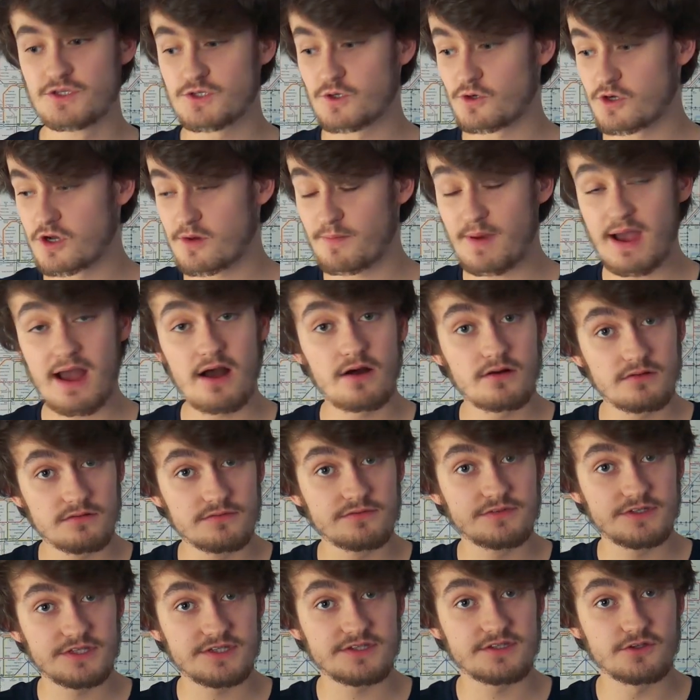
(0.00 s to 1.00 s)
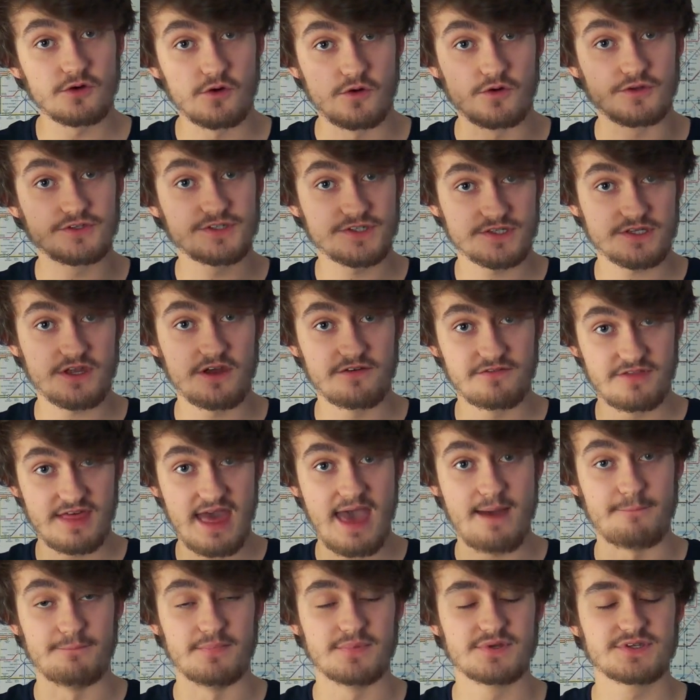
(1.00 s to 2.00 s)
Talk about the thoughts of
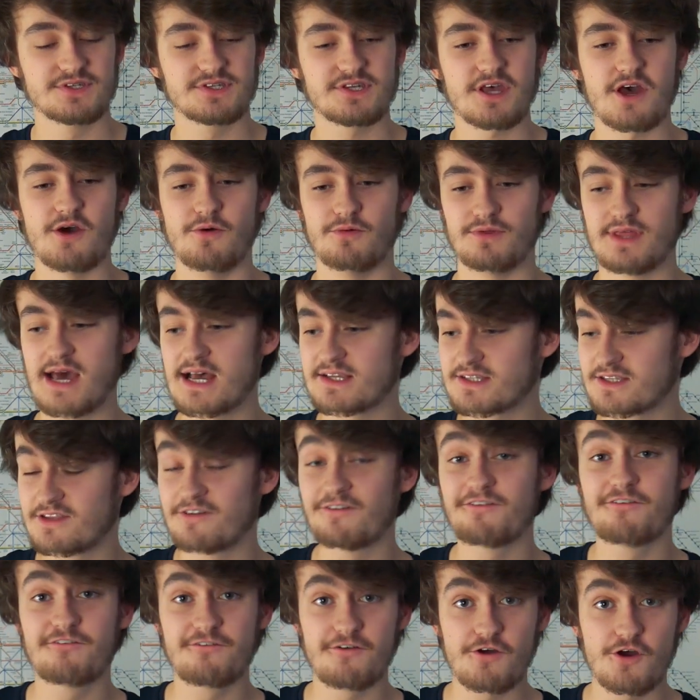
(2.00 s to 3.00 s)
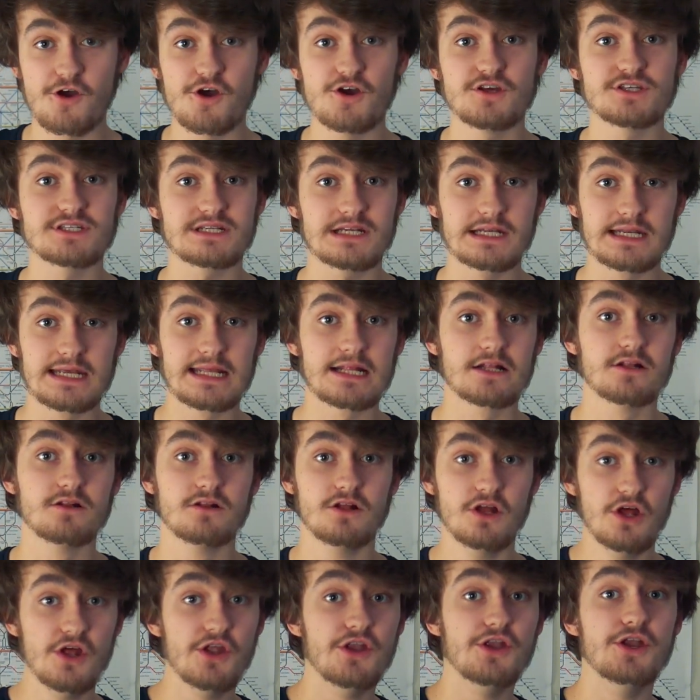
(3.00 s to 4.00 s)
them. So that's the first
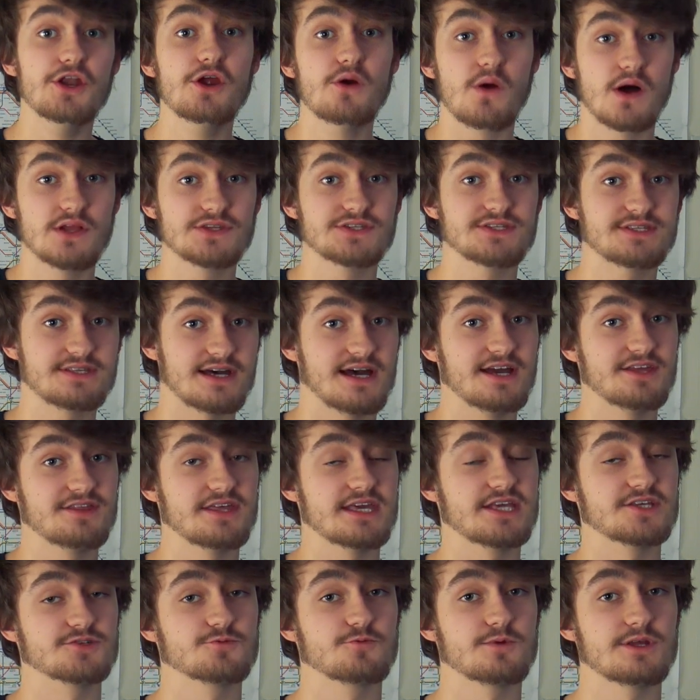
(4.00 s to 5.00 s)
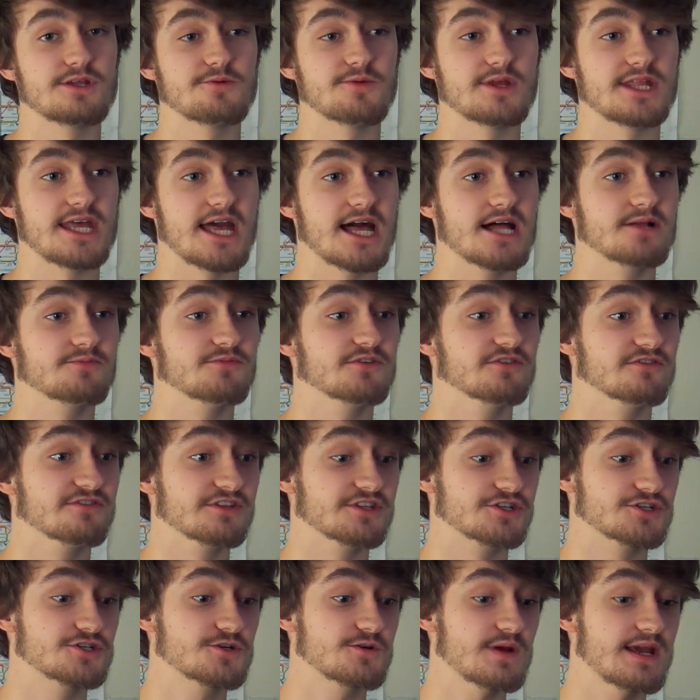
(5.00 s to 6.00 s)
little nuance that I think is really helpful
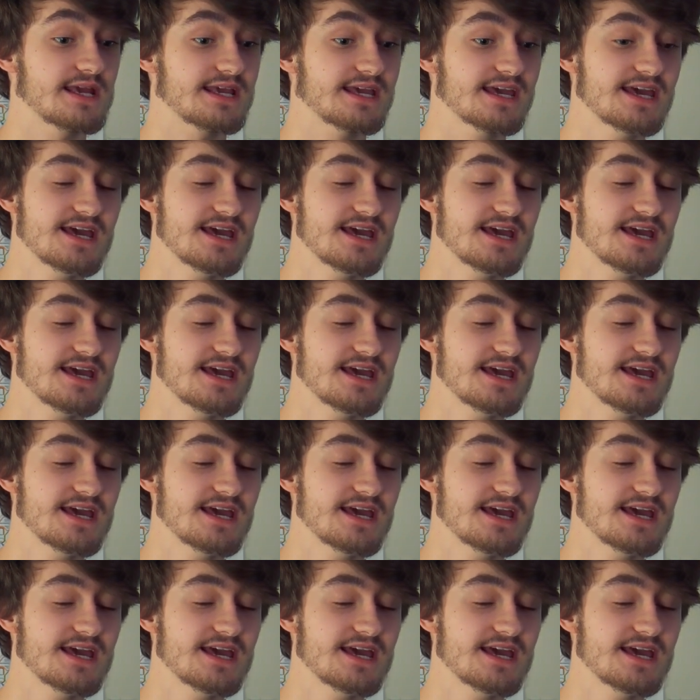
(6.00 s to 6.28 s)
for the trick.